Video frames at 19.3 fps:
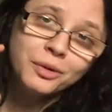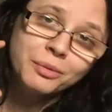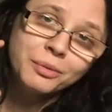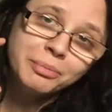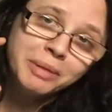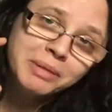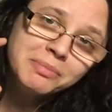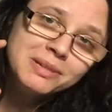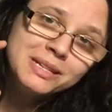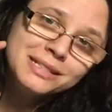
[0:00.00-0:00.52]

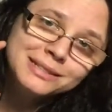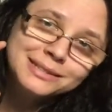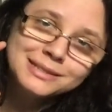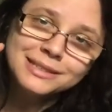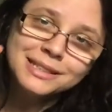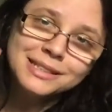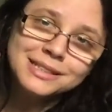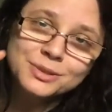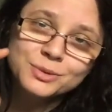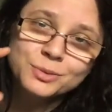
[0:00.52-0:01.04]
or maybe he
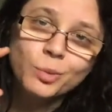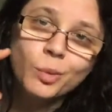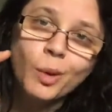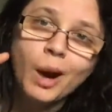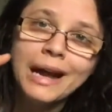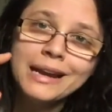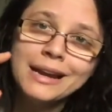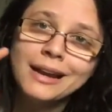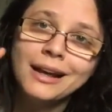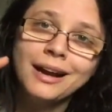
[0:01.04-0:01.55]
says,
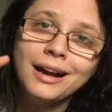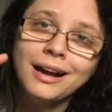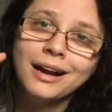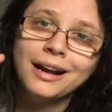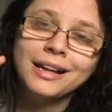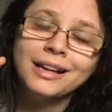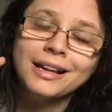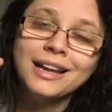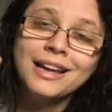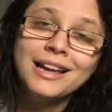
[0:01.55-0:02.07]
why
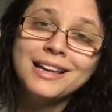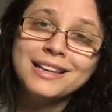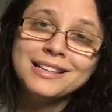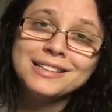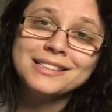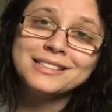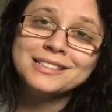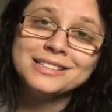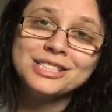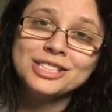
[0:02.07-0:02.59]
not?
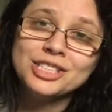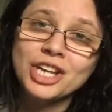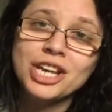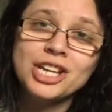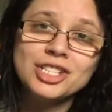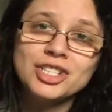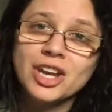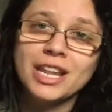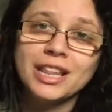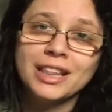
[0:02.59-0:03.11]
Doesn't
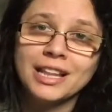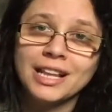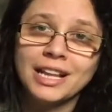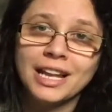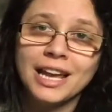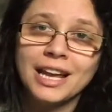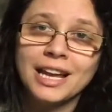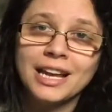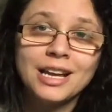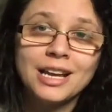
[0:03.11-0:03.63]
change anything.